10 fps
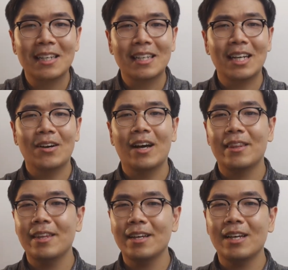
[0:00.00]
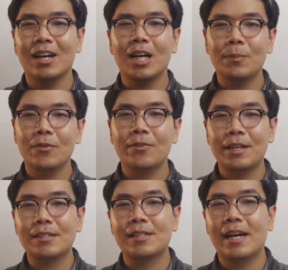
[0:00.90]
Now, I think a couple of
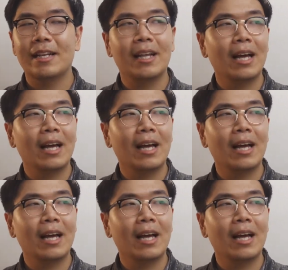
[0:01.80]
things that